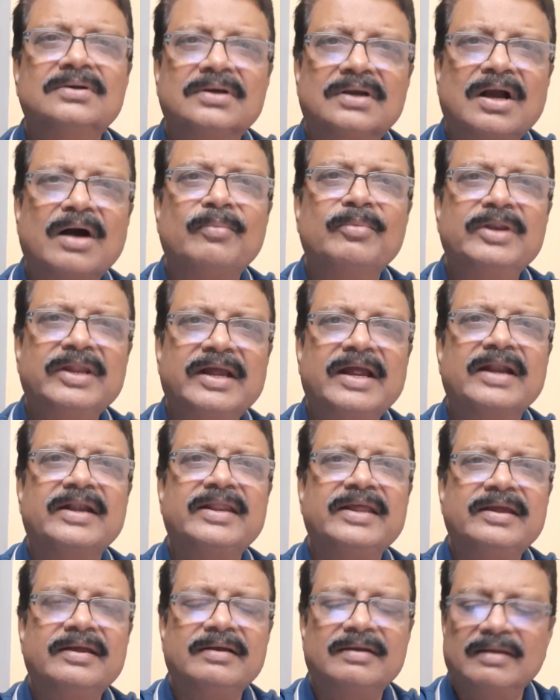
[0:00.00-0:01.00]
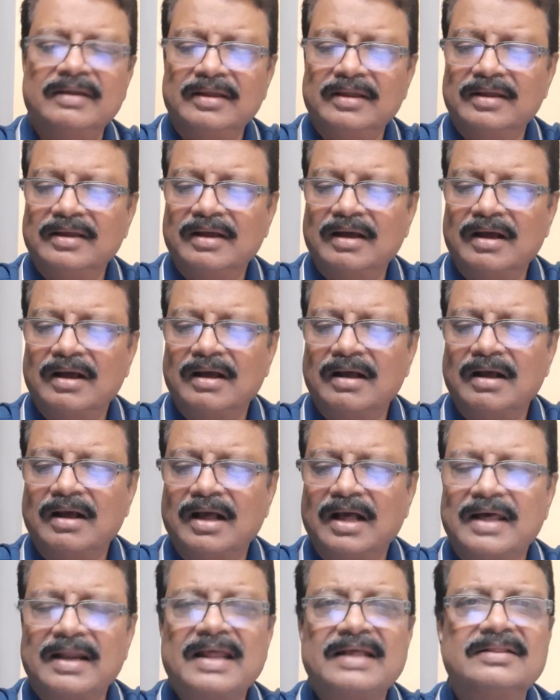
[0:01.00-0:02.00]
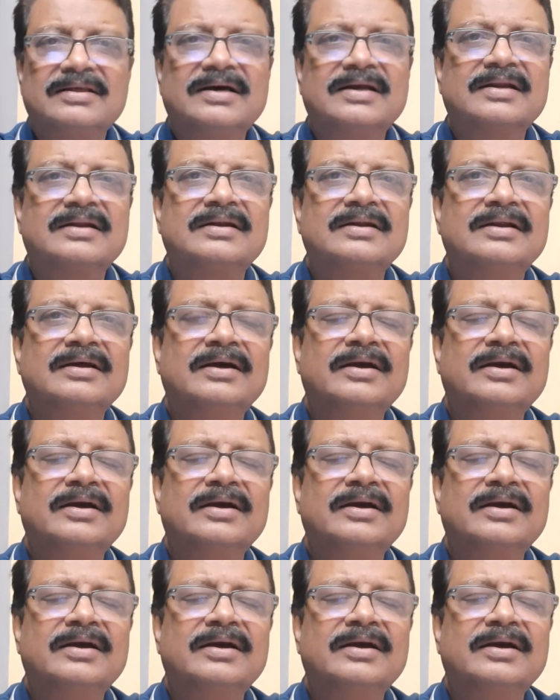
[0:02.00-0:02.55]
communicating, or rather,